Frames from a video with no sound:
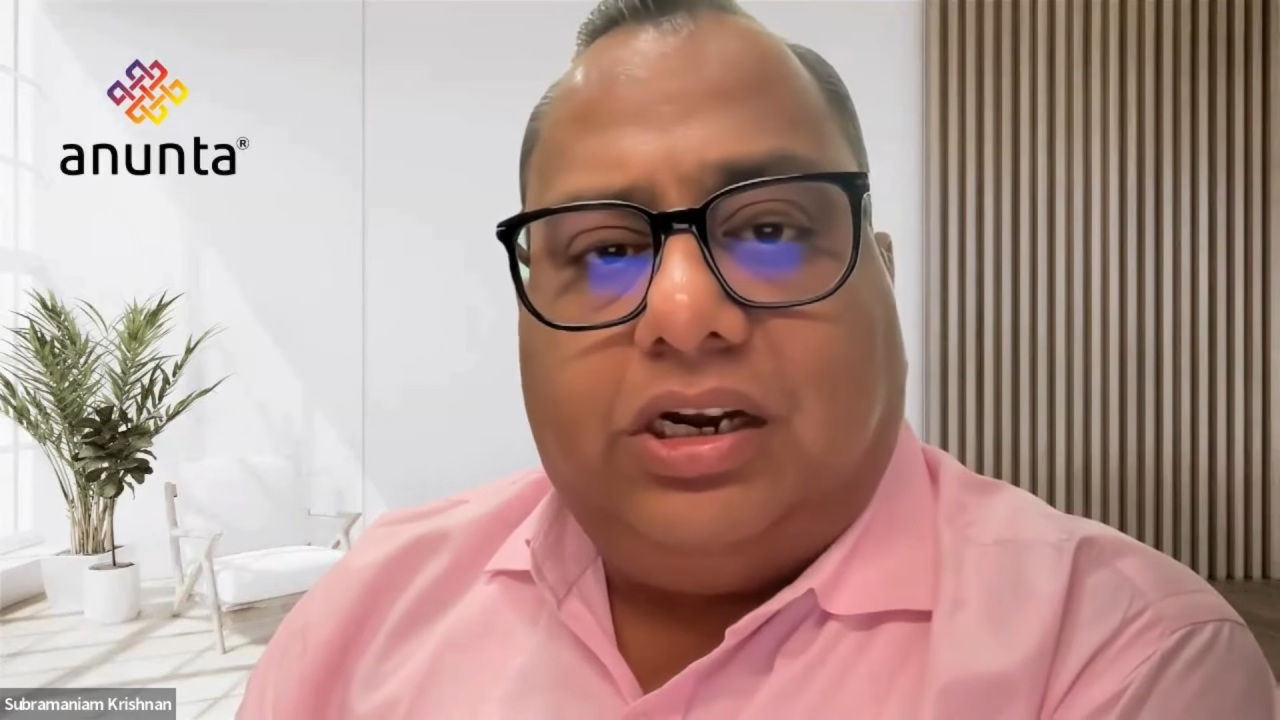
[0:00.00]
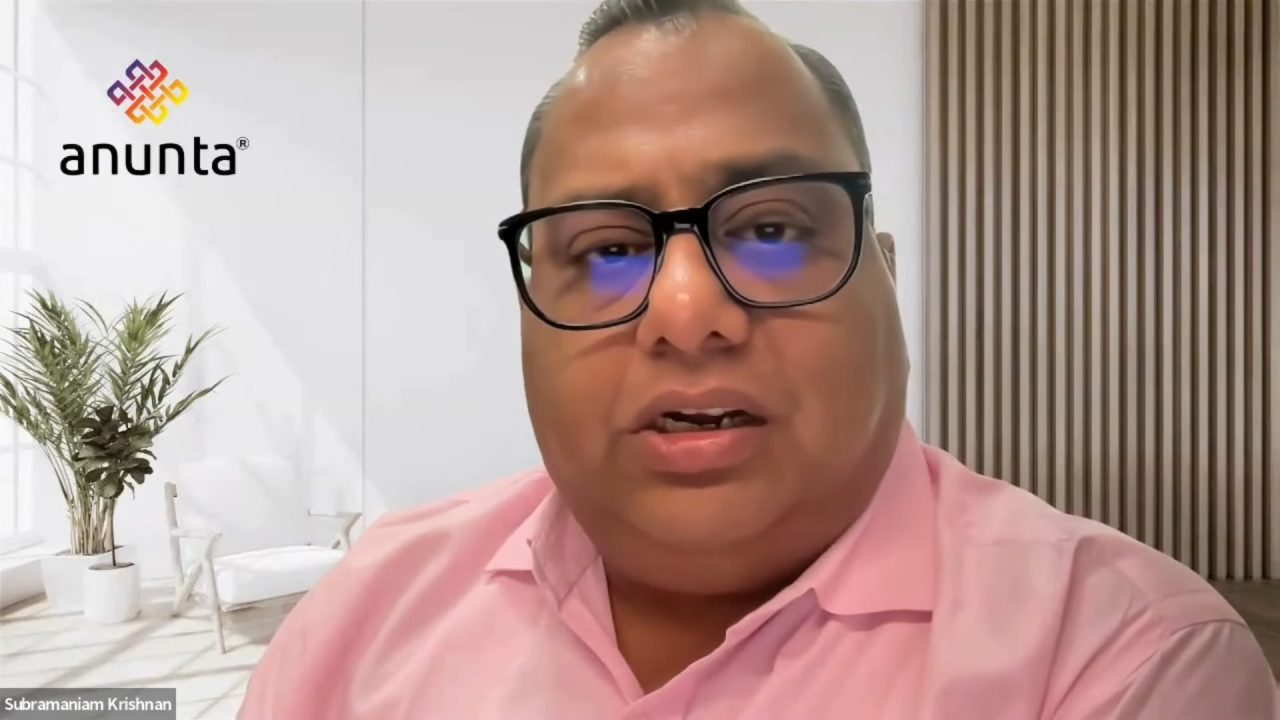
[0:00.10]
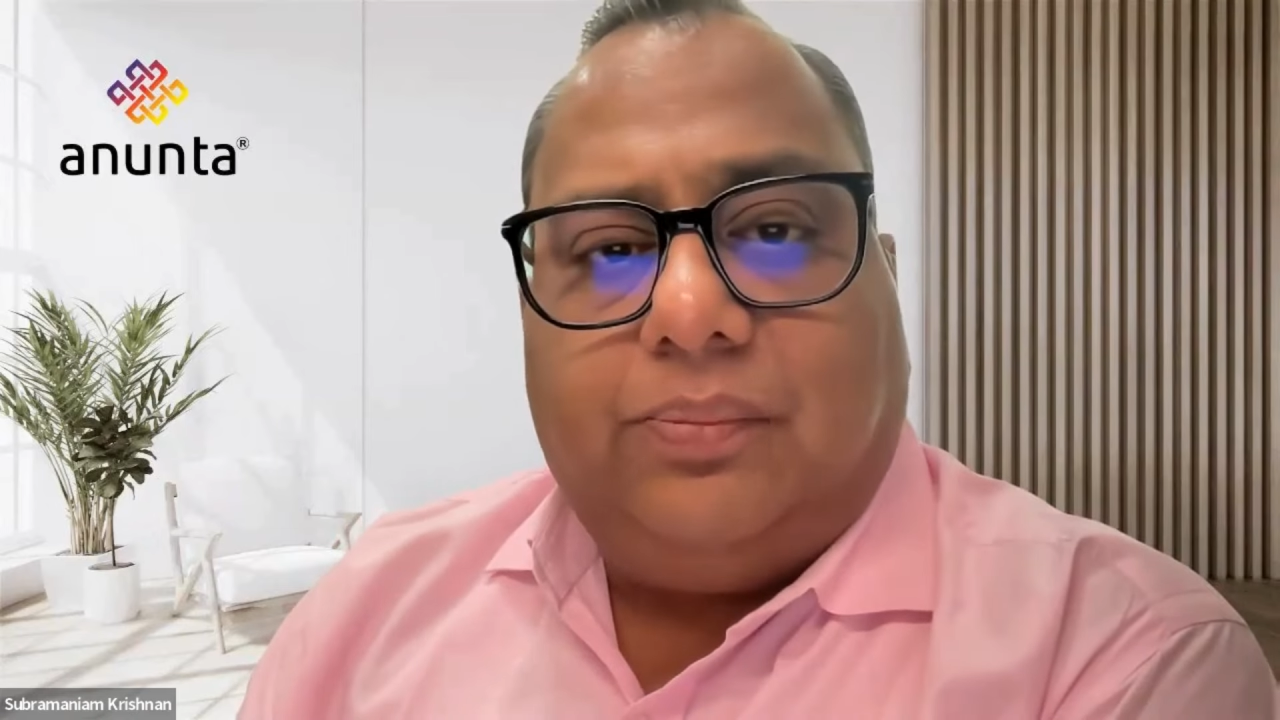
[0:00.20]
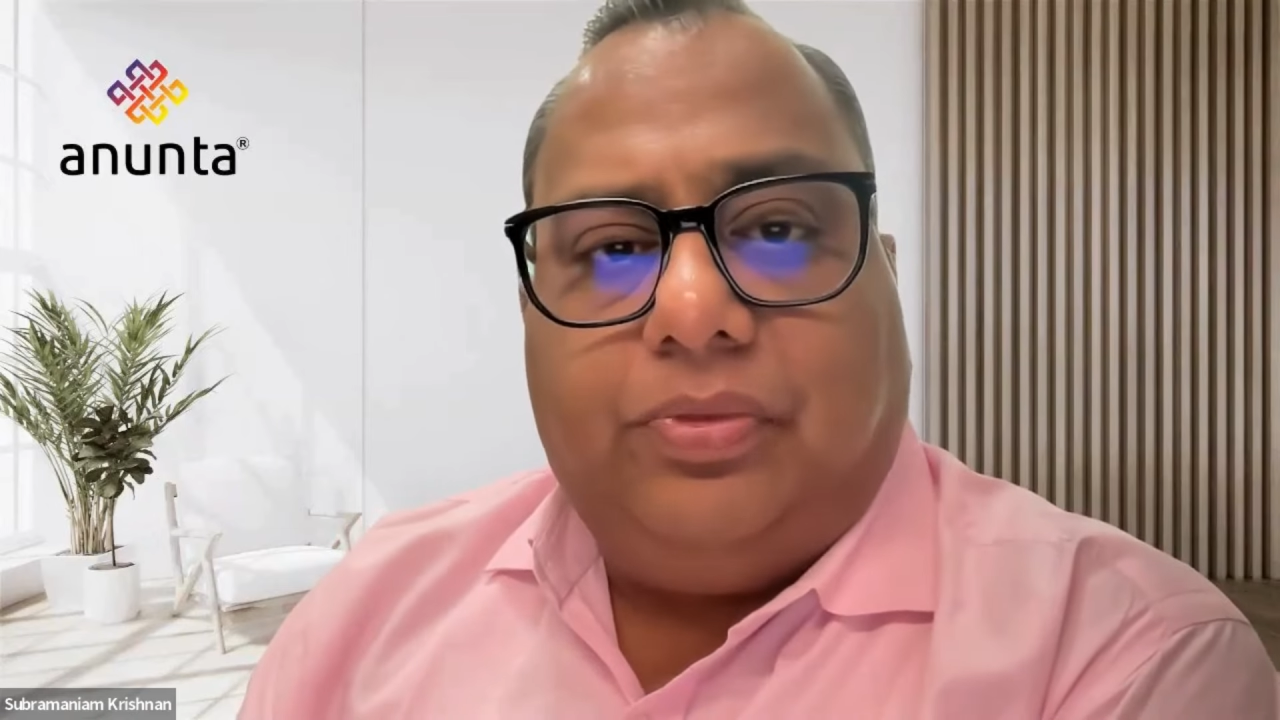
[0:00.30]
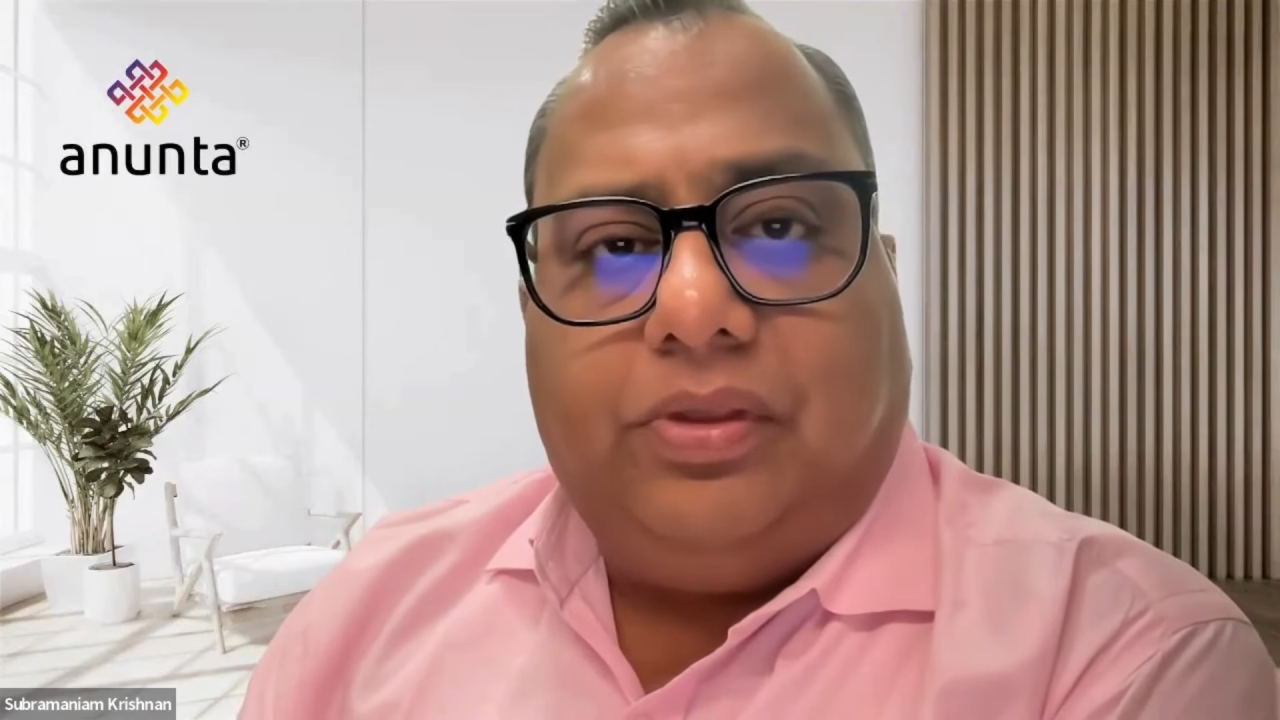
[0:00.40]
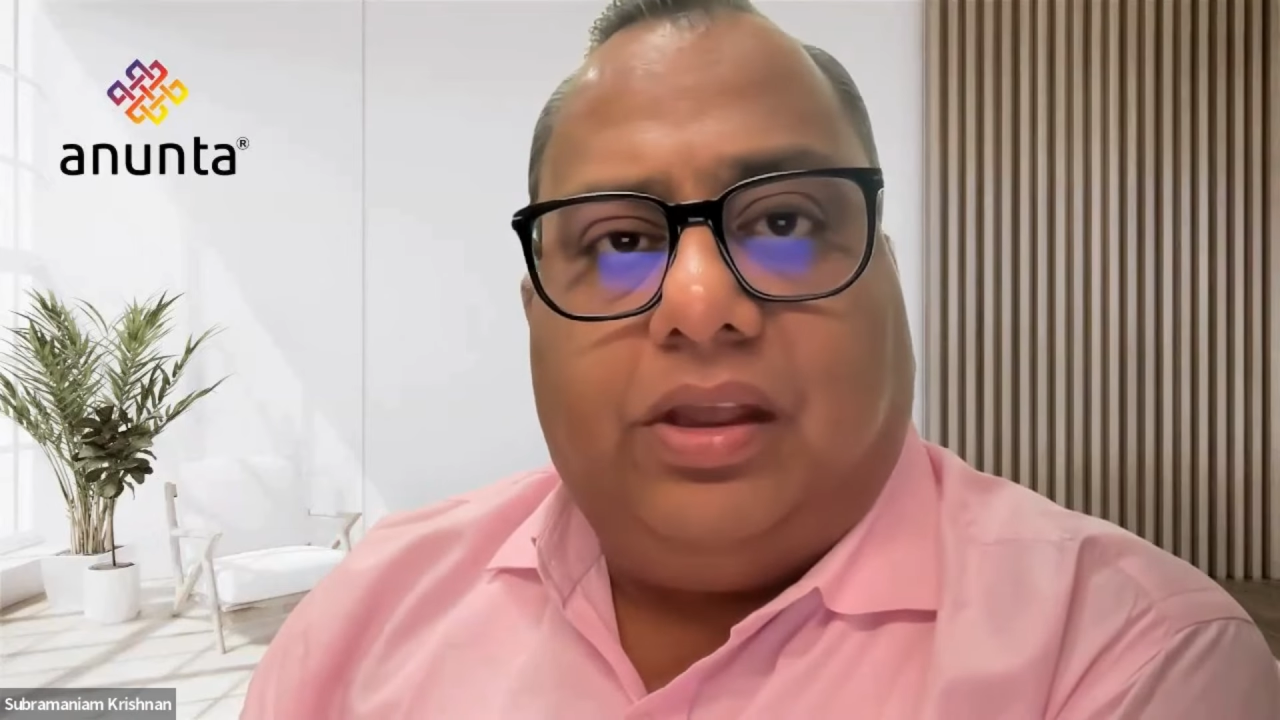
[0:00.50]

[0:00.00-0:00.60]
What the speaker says: that